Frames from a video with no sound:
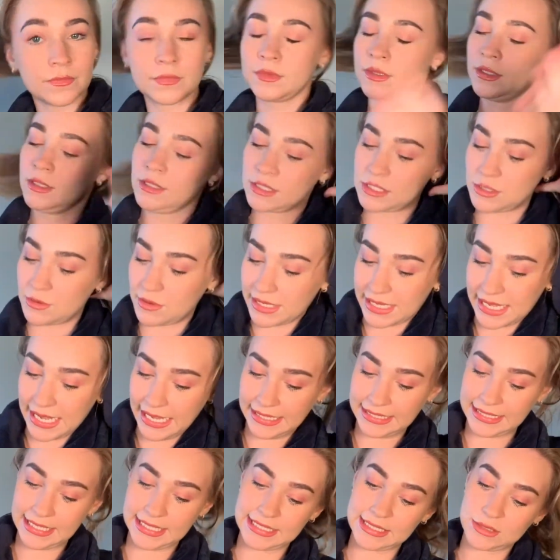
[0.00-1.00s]
So
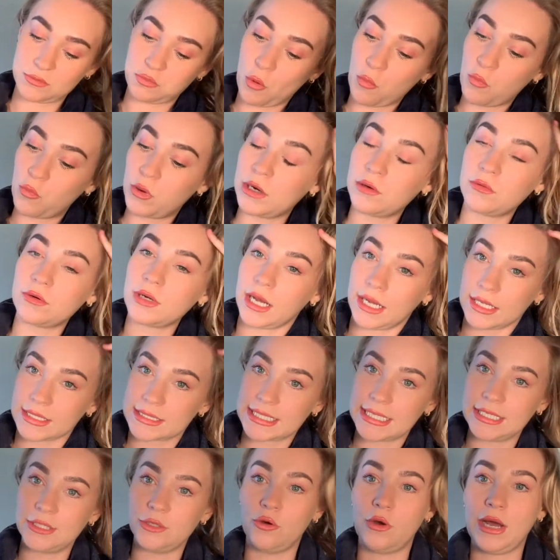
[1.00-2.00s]
again, yeah, this one will last
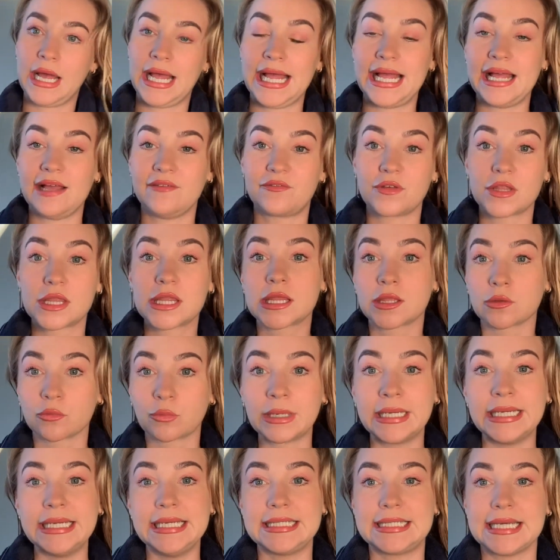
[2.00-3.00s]
in your hair for
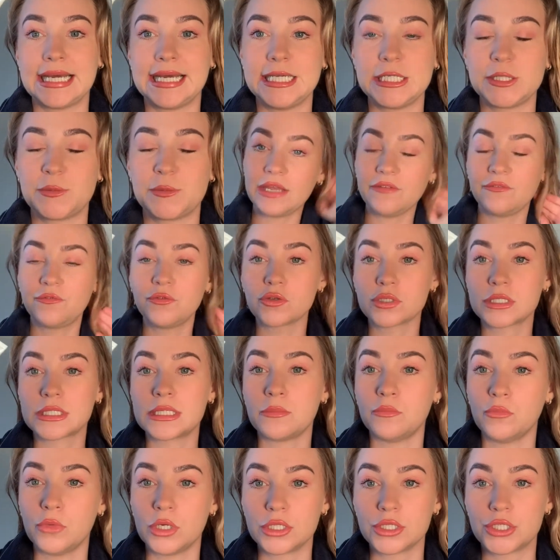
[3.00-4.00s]
3 days. you're
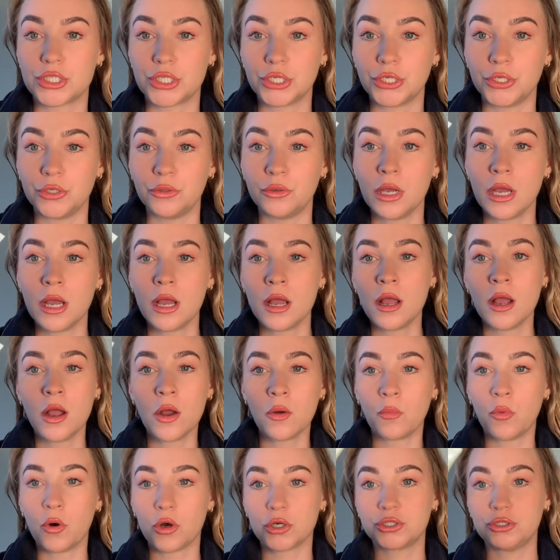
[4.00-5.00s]
someone to
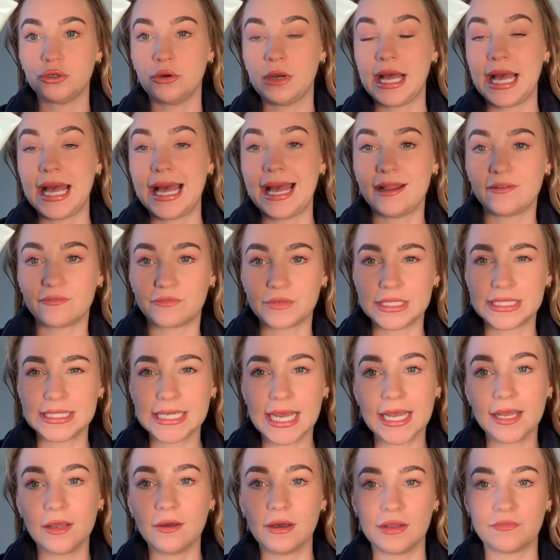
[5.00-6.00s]
wash your hair every
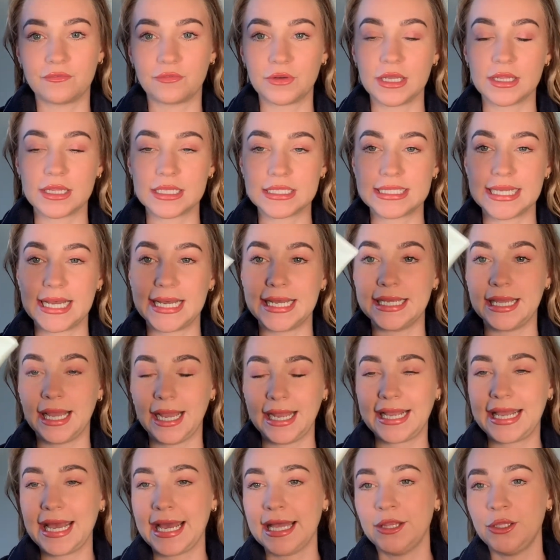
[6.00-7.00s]
day or every other day,
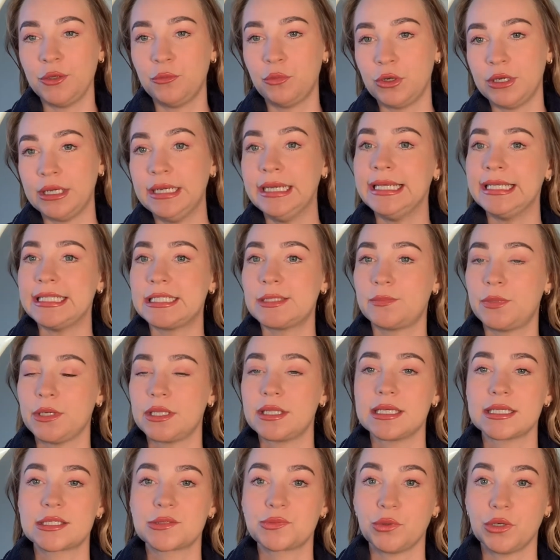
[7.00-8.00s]
again, you wouldn't need to put
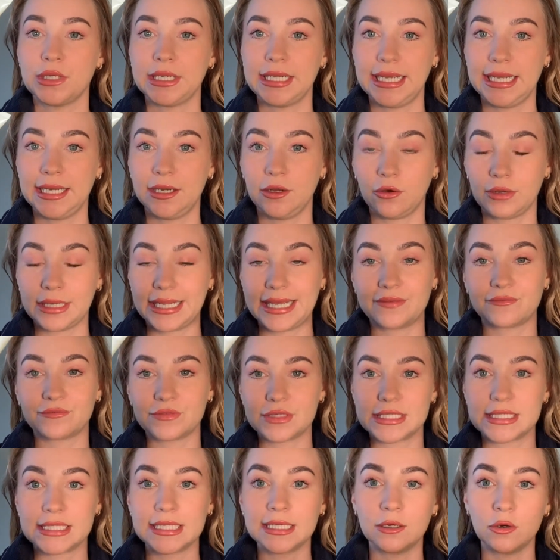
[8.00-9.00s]
this one in on
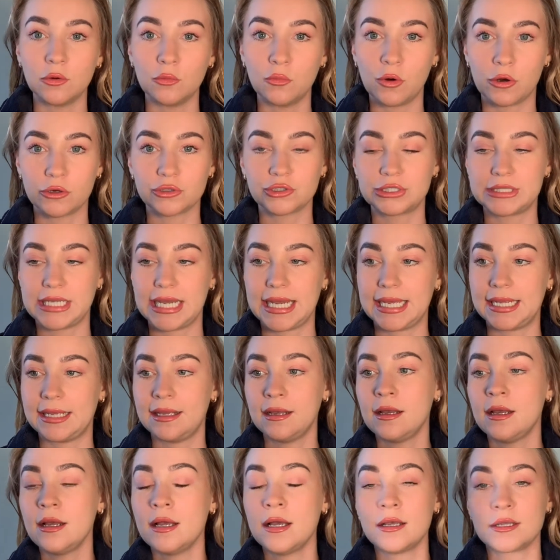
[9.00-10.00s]
every single wash
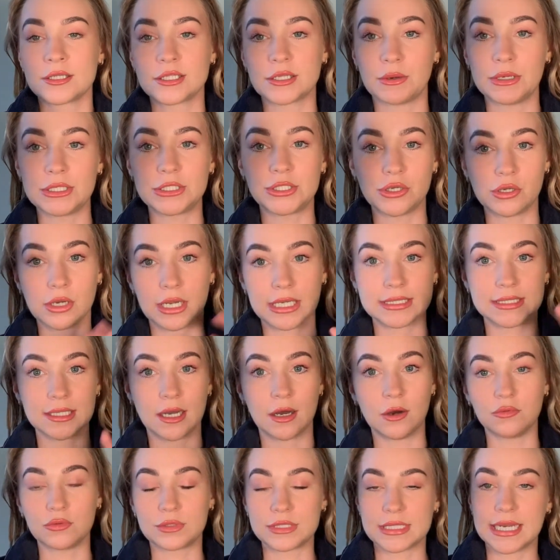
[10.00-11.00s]
day. So I do like to
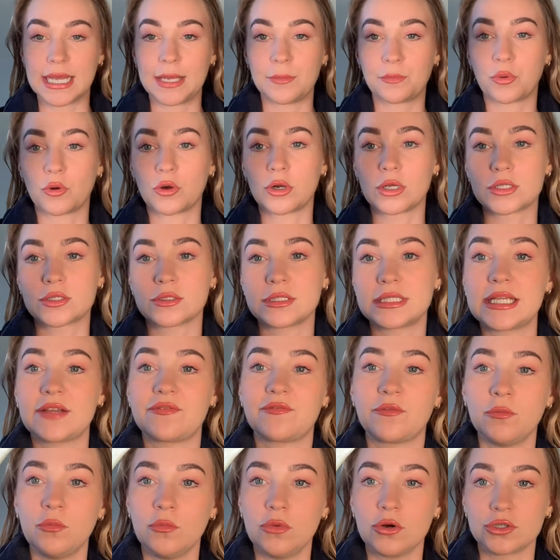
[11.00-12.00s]
alternate products on
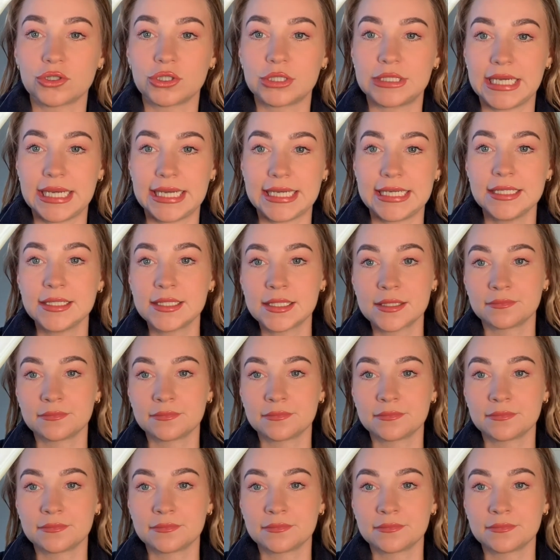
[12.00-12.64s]
different wash days.